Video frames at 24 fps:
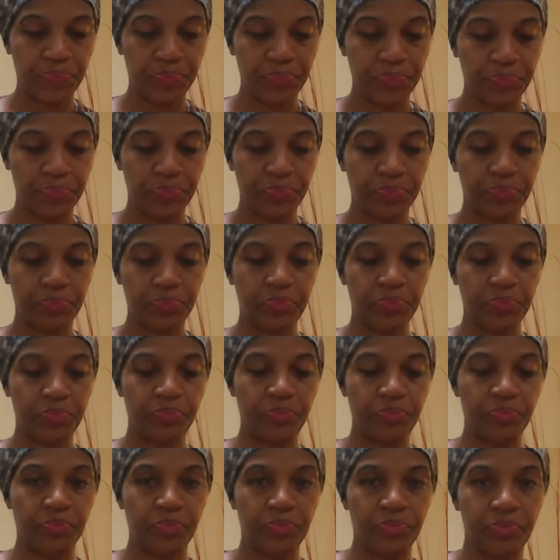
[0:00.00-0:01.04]

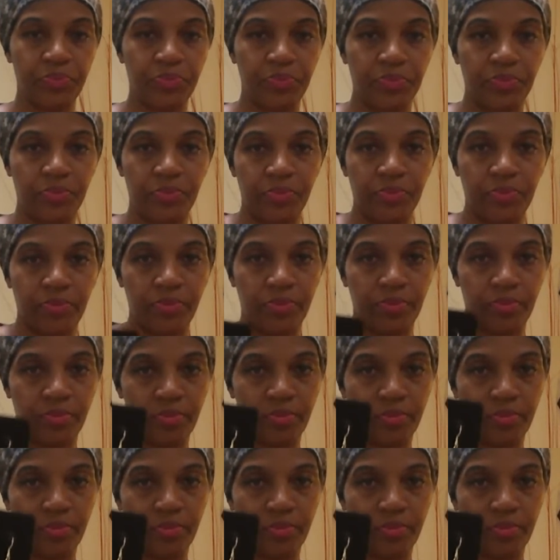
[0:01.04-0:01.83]
(no one is talking)